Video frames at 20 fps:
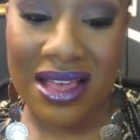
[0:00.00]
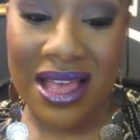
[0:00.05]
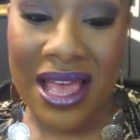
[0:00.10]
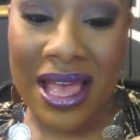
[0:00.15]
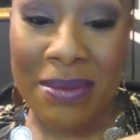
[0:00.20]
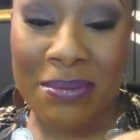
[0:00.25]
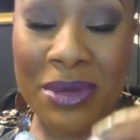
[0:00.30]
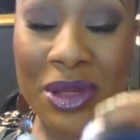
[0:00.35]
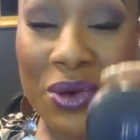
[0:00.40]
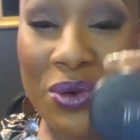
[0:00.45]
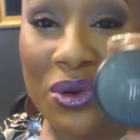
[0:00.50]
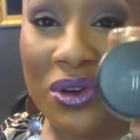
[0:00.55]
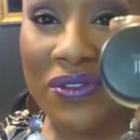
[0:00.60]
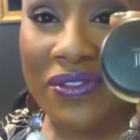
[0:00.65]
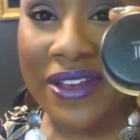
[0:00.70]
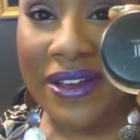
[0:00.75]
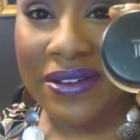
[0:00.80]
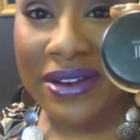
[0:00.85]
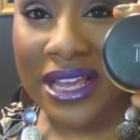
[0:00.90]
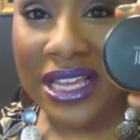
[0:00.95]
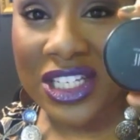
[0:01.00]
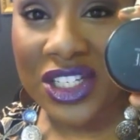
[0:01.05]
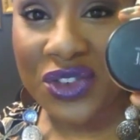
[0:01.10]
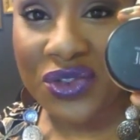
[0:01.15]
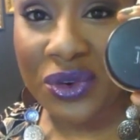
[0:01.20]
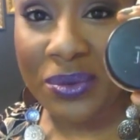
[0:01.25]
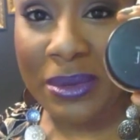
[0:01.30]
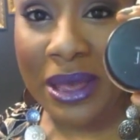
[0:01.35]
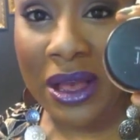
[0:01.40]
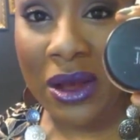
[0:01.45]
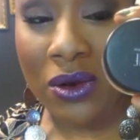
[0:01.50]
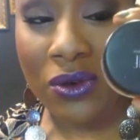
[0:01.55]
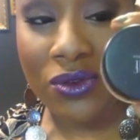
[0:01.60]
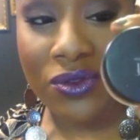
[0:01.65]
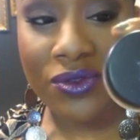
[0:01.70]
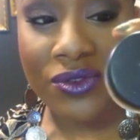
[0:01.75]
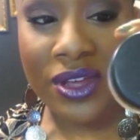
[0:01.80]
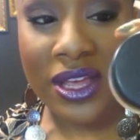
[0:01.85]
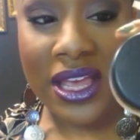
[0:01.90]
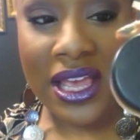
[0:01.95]
a mineral foundation from
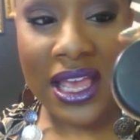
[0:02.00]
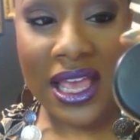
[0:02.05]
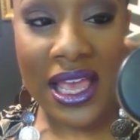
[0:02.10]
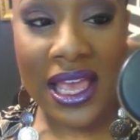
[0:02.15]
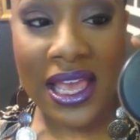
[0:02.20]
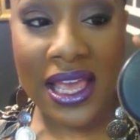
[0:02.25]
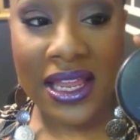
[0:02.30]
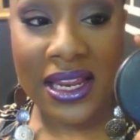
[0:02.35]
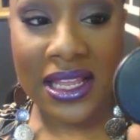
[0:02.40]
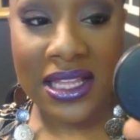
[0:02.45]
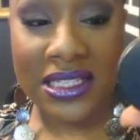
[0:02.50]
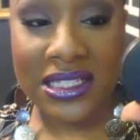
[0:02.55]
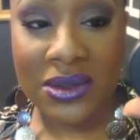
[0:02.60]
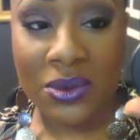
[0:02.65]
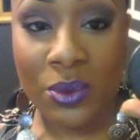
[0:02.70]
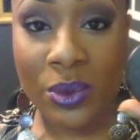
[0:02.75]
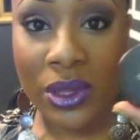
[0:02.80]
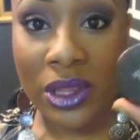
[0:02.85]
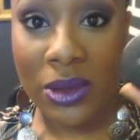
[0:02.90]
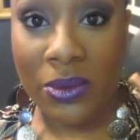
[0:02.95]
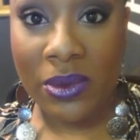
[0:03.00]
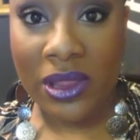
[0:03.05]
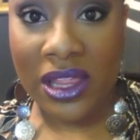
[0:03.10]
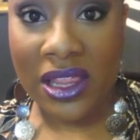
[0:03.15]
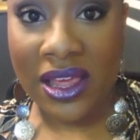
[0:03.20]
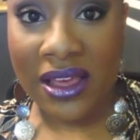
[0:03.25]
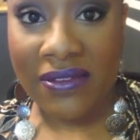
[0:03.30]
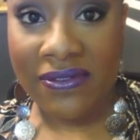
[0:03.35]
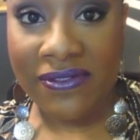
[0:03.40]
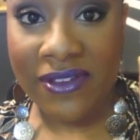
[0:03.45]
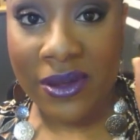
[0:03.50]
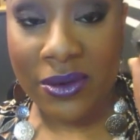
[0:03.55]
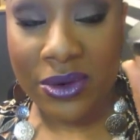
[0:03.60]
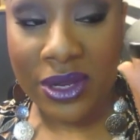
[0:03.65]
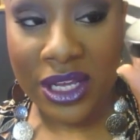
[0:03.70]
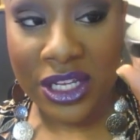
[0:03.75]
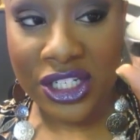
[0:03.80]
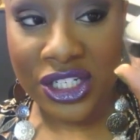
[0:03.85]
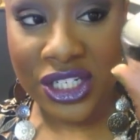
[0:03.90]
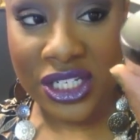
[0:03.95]
e.l.f. and it's a really light
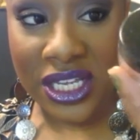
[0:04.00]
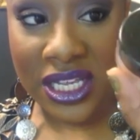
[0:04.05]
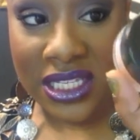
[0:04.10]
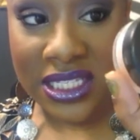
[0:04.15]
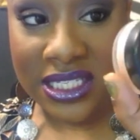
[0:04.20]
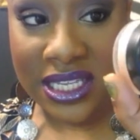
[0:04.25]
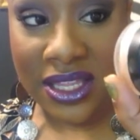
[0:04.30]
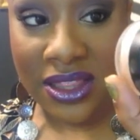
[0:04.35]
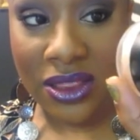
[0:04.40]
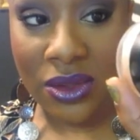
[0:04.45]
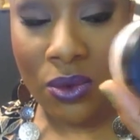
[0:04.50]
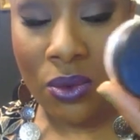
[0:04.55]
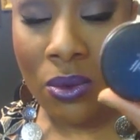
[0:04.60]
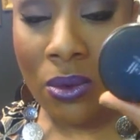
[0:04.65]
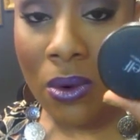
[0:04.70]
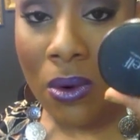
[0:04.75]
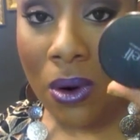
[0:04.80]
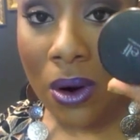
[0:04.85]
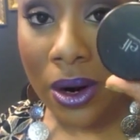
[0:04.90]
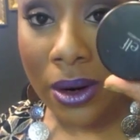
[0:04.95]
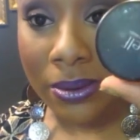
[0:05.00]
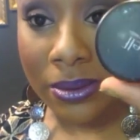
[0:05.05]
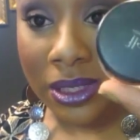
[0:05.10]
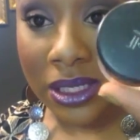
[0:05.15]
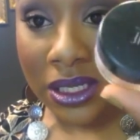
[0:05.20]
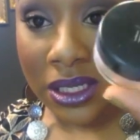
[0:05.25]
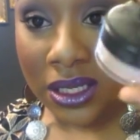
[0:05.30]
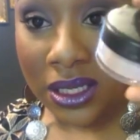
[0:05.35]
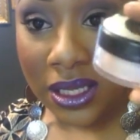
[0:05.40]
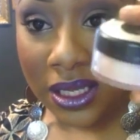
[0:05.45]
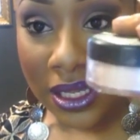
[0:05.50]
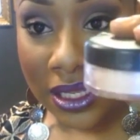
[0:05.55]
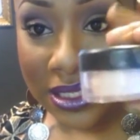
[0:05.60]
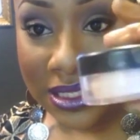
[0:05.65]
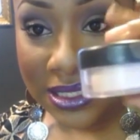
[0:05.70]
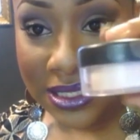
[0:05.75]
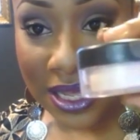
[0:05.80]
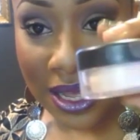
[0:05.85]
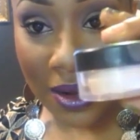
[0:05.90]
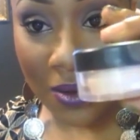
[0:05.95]
foundation. It's in the warm.
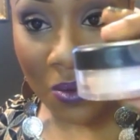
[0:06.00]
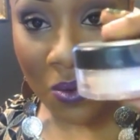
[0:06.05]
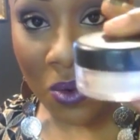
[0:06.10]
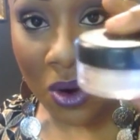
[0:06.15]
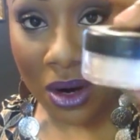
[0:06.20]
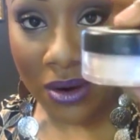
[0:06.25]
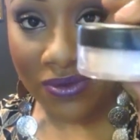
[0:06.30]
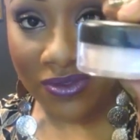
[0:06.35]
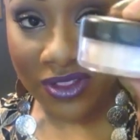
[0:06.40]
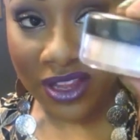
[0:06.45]
It's not warm for